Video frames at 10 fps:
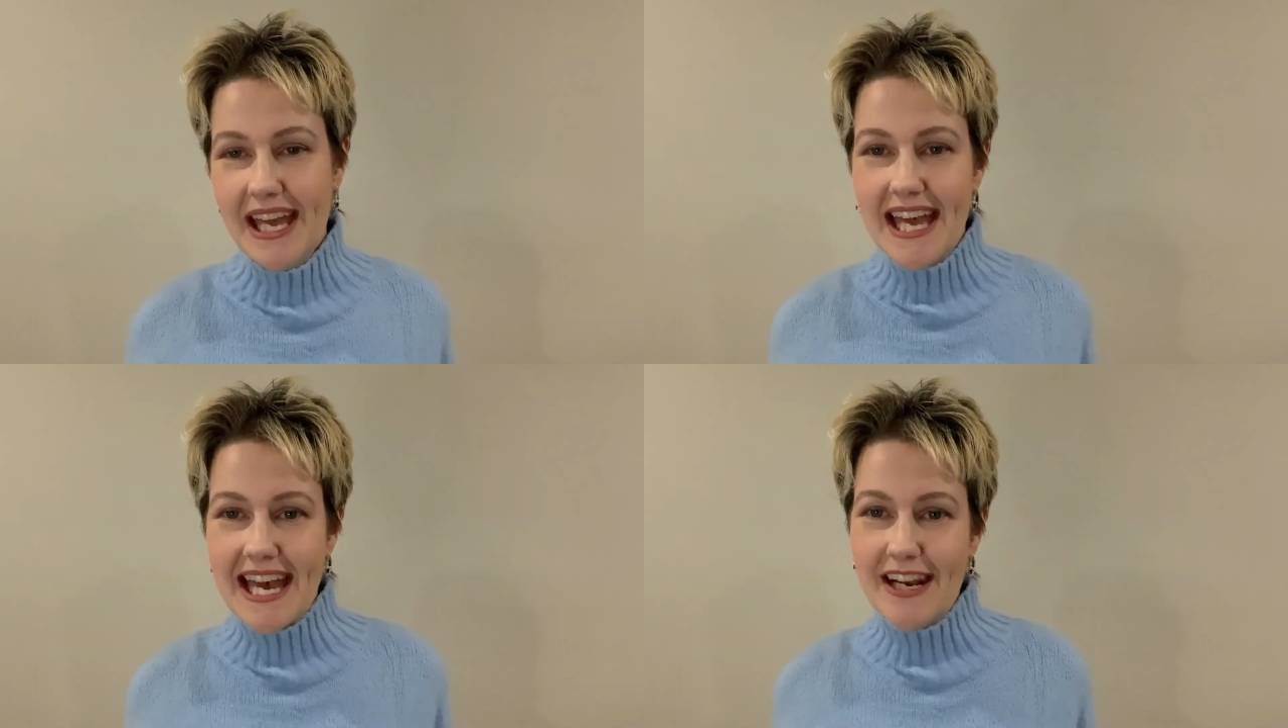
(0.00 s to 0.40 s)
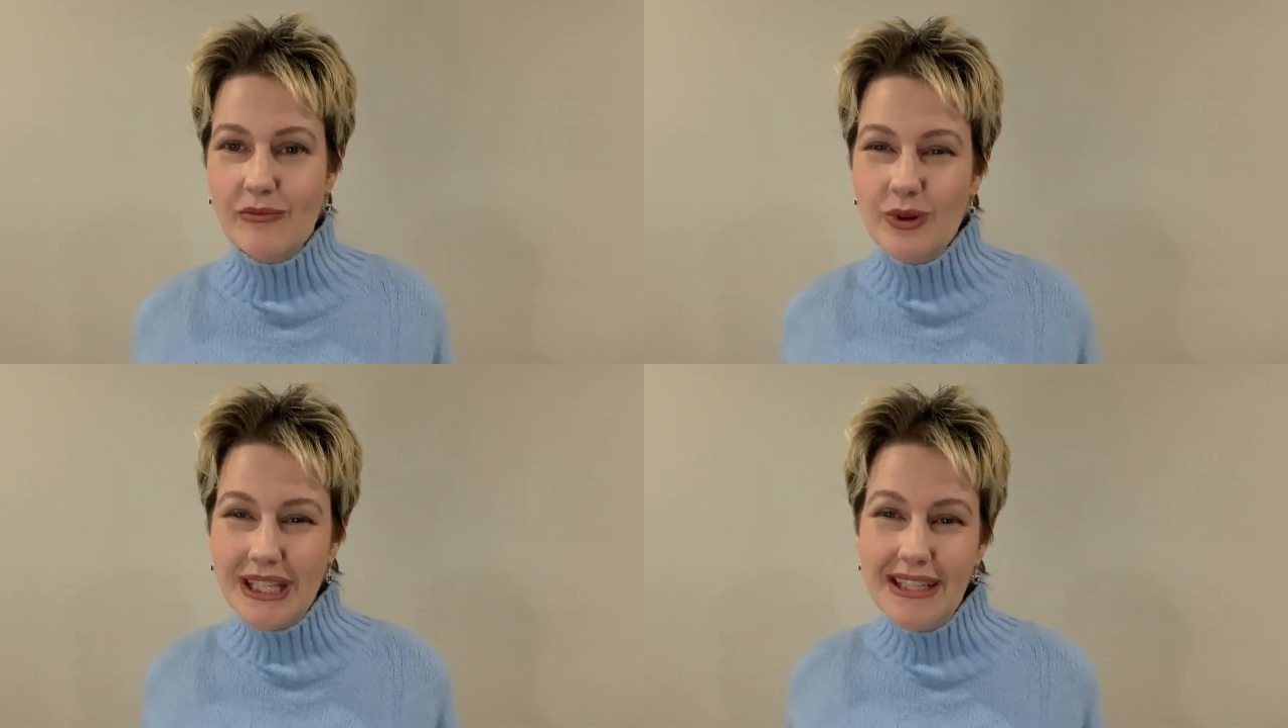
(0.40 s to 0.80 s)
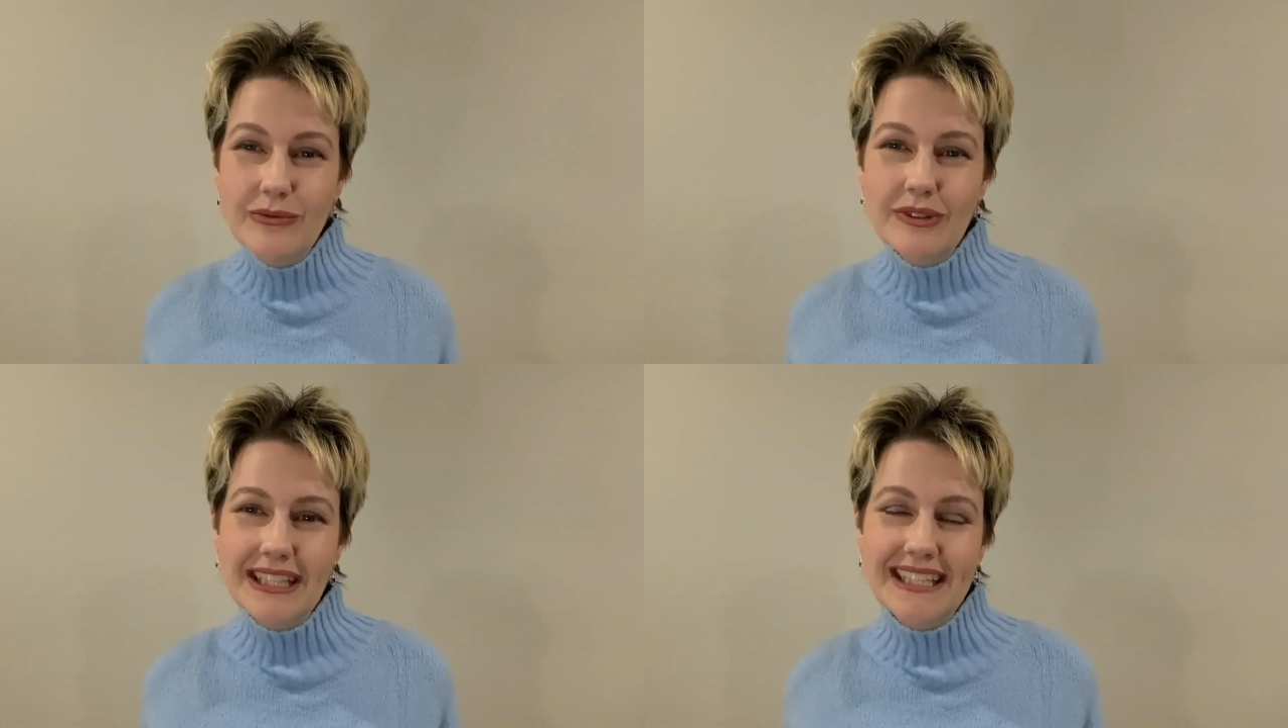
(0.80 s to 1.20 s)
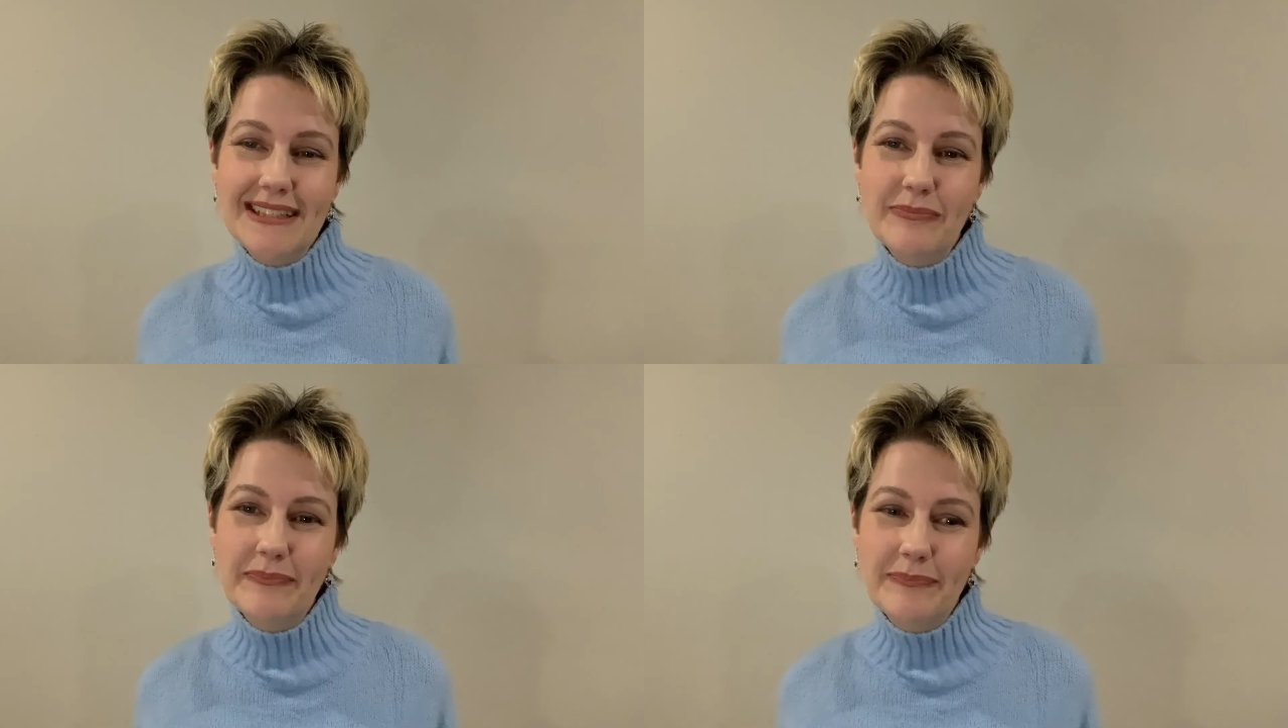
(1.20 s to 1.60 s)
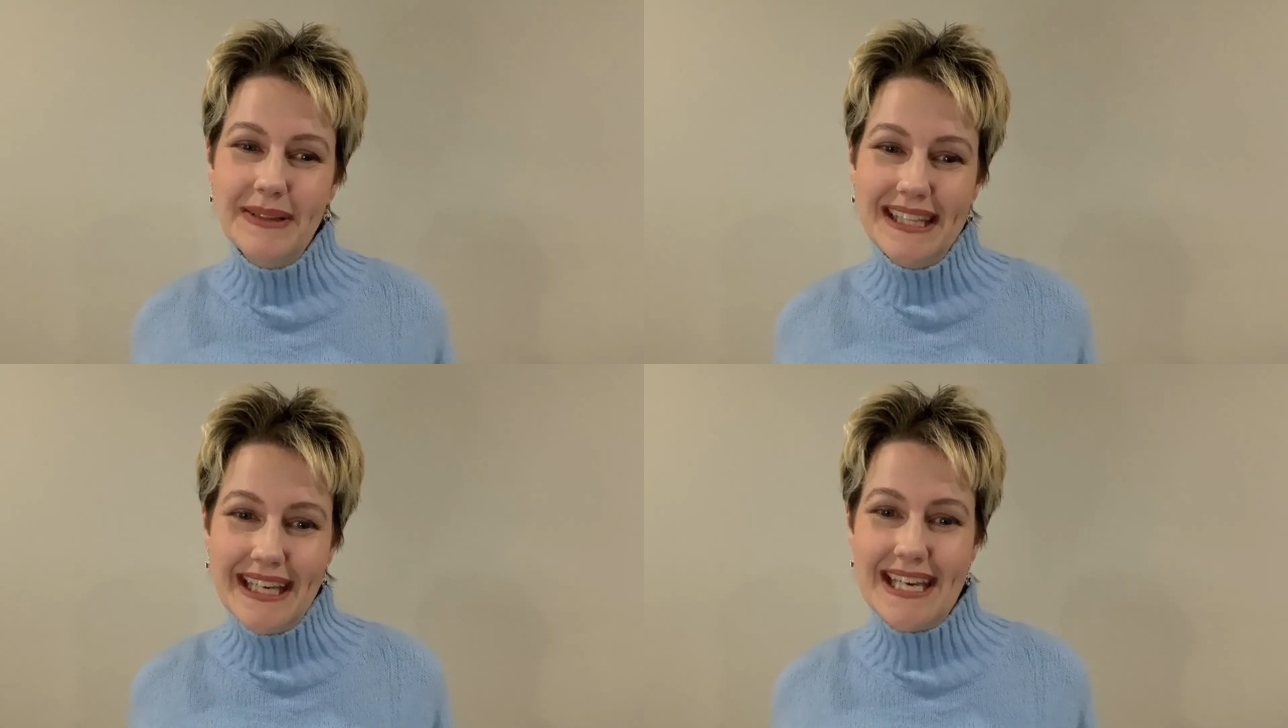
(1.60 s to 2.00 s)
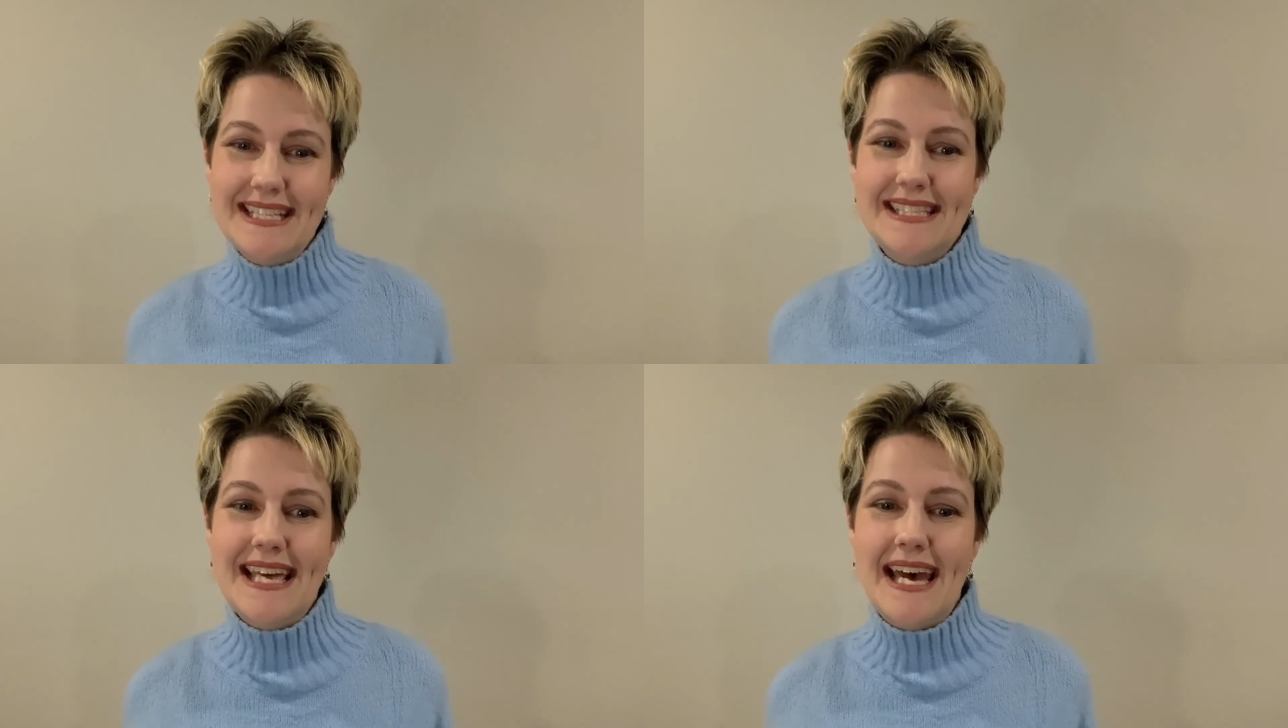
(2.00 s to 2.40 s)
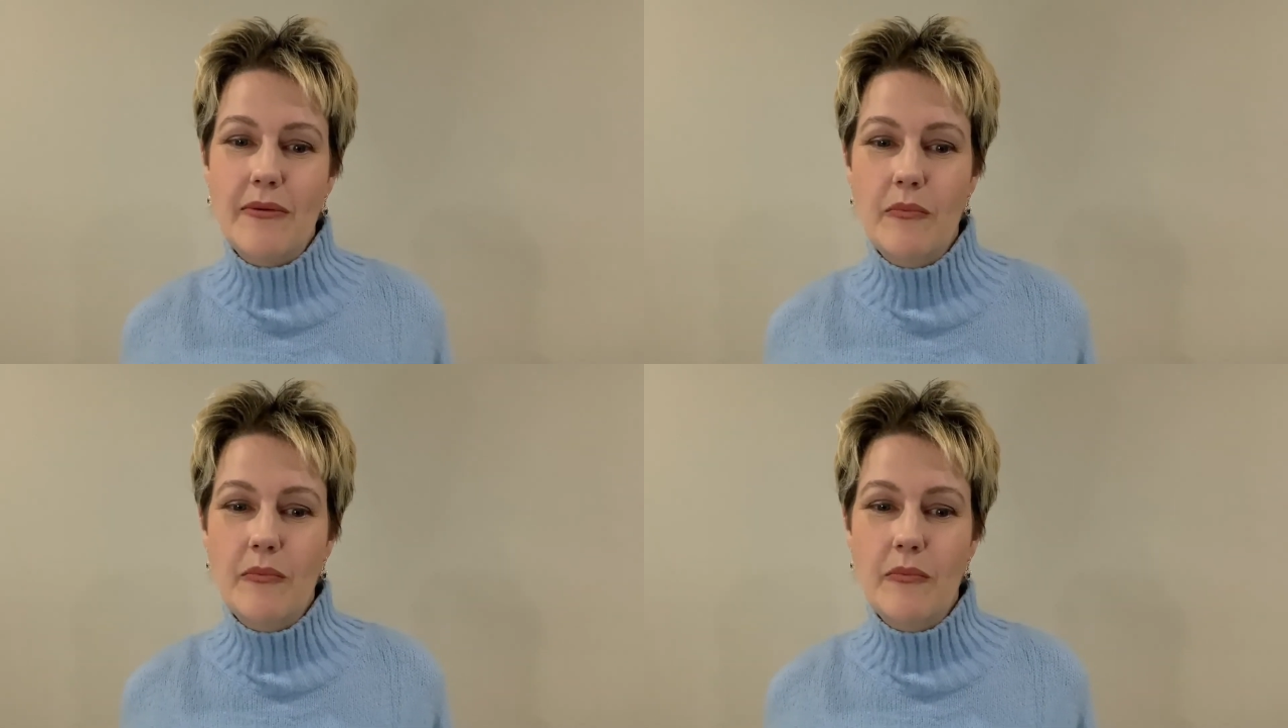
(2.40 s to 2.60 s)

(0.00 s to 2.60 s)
And I'm really, really pleased that